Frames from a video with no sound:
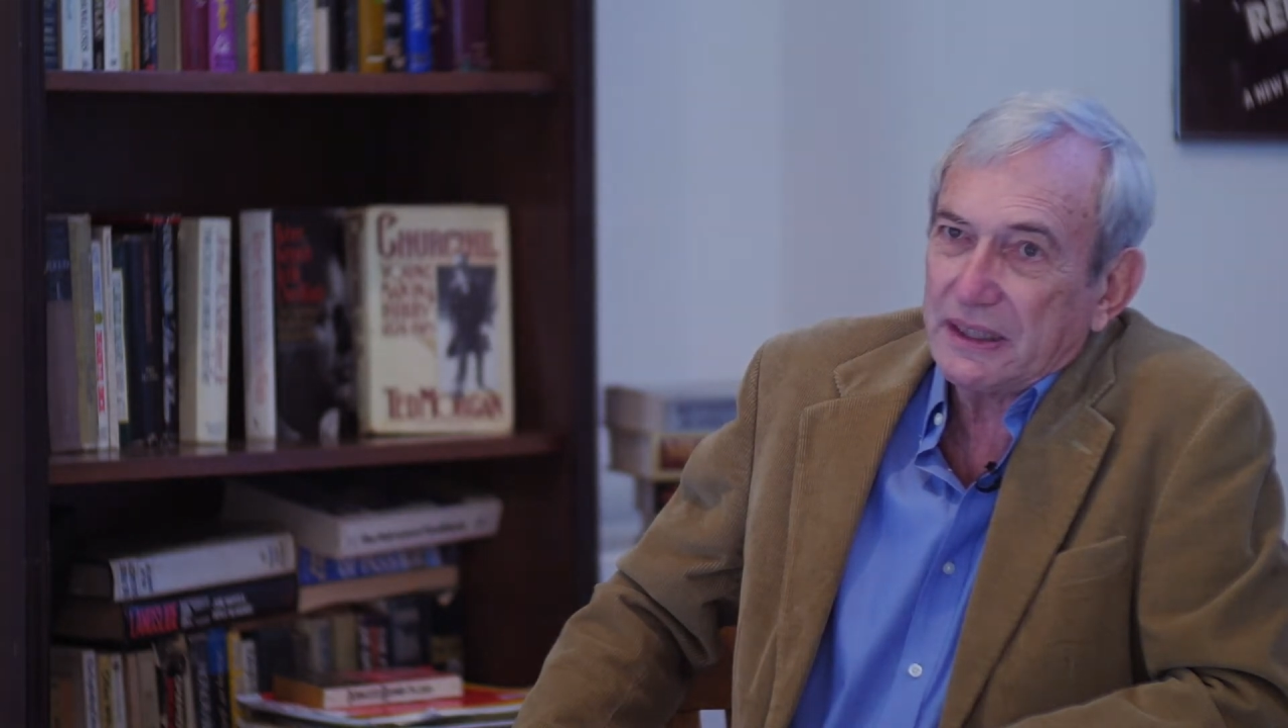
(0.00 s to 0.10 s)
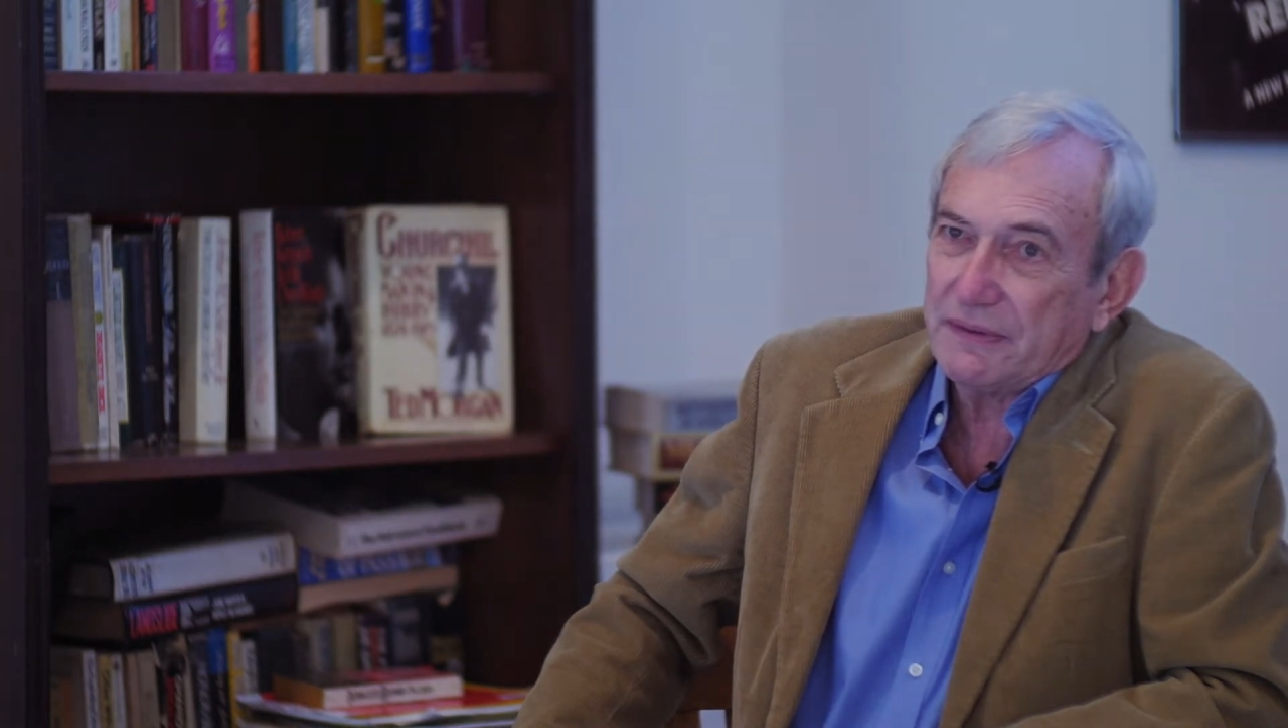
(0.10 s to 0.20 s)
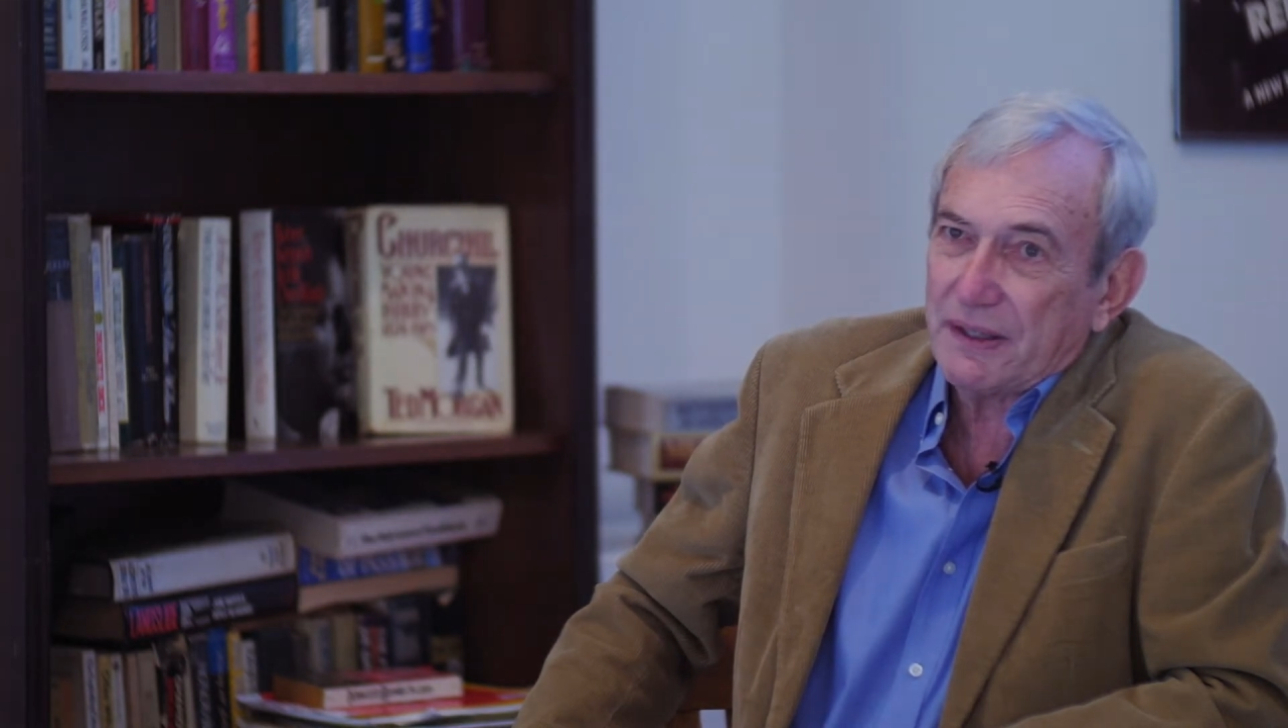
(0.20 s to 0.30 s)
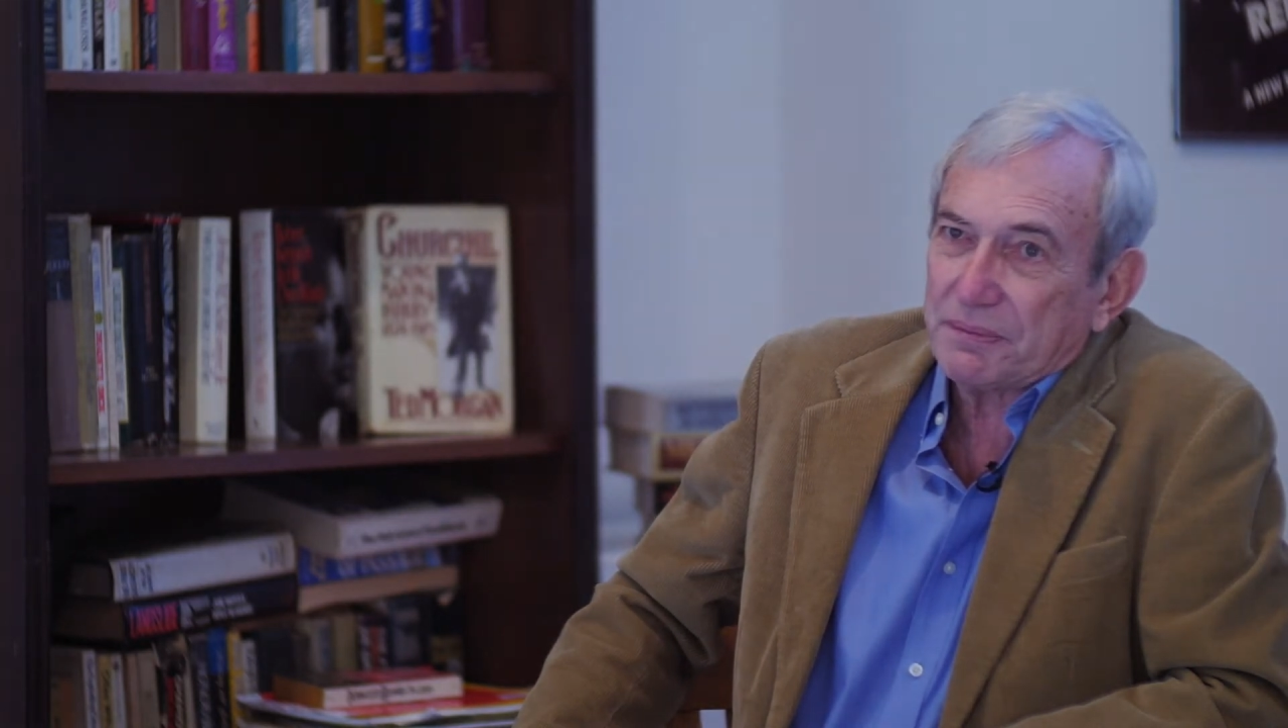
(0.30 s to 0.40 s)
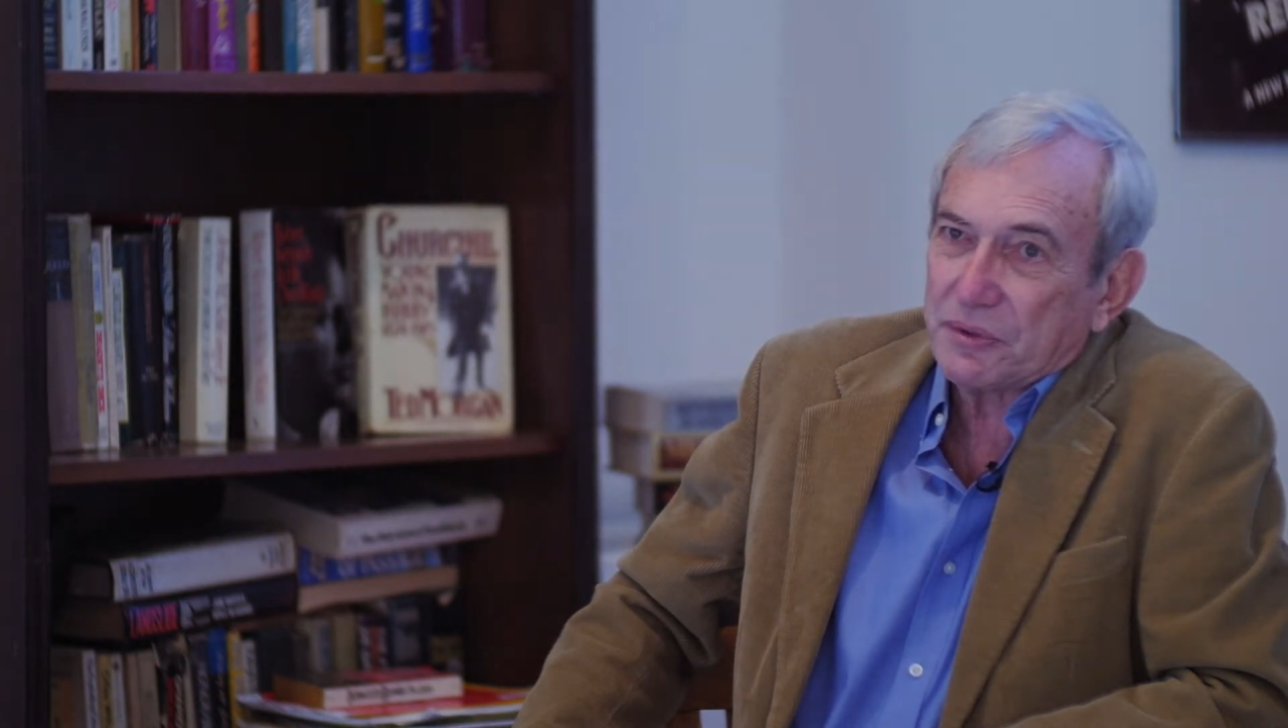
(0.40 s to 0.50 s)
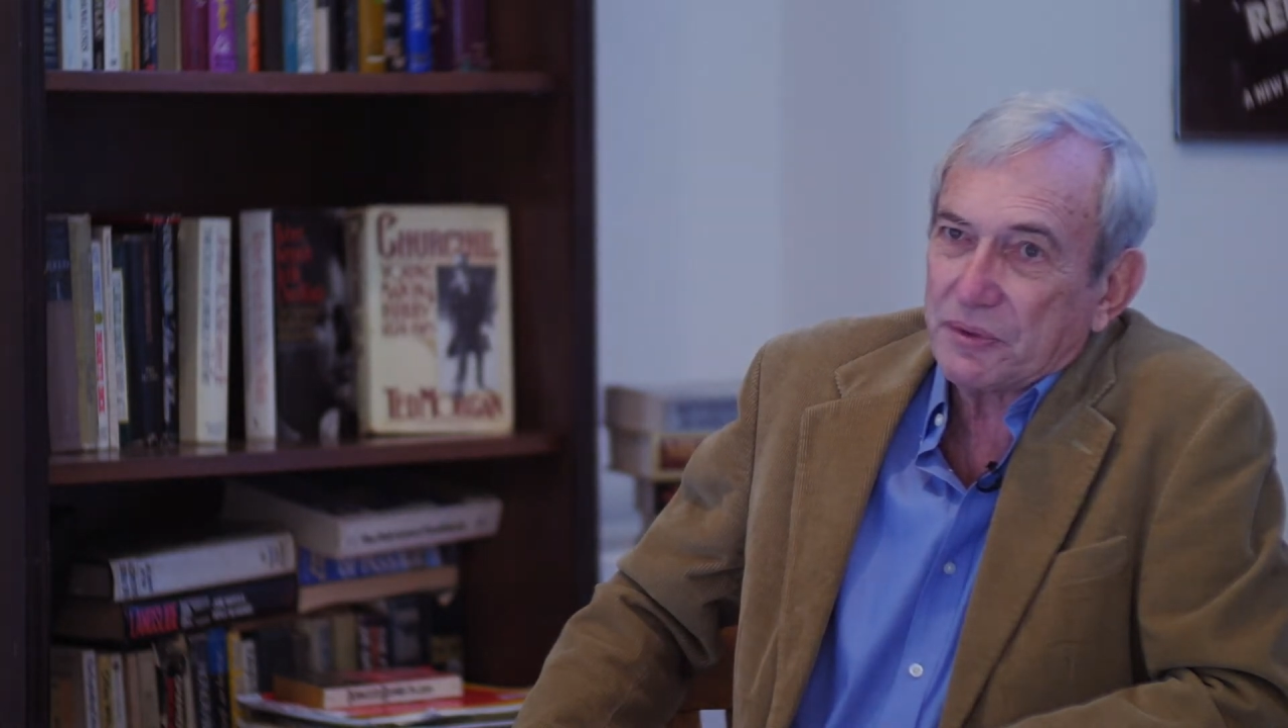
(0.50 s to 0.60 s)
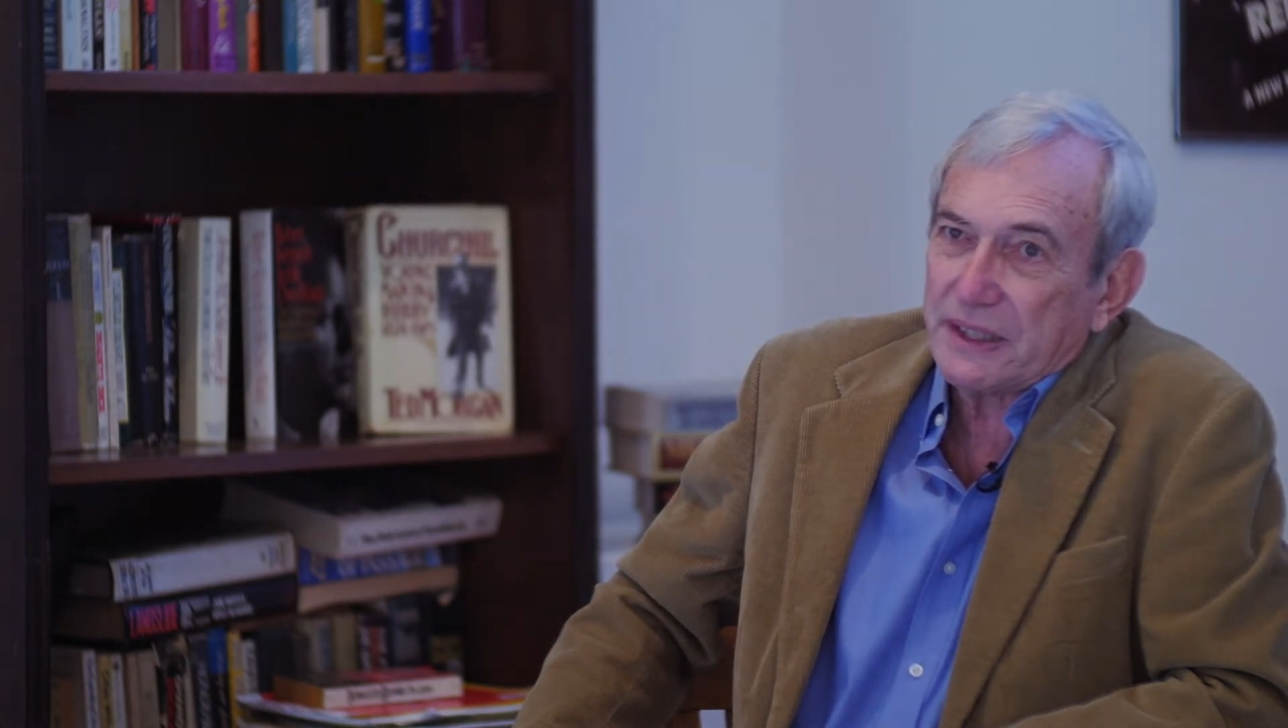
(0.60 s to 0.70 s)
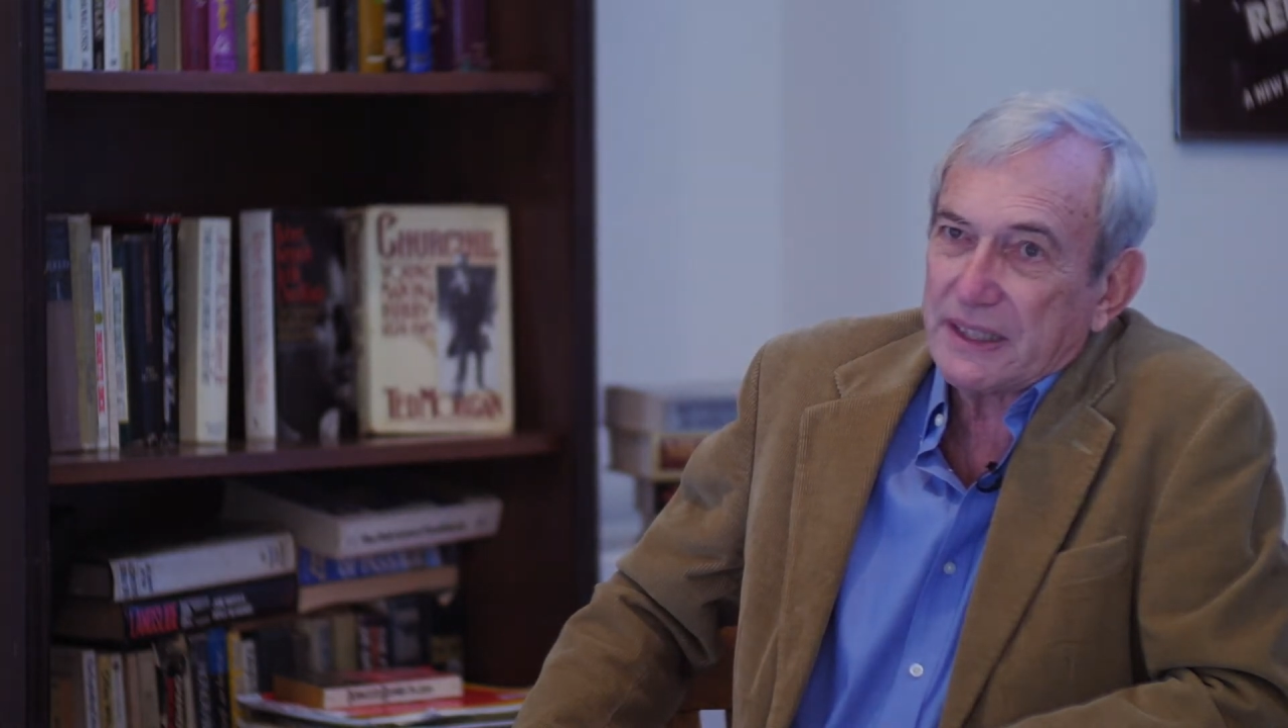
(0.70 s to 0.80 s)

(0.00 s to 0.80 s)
live up to it.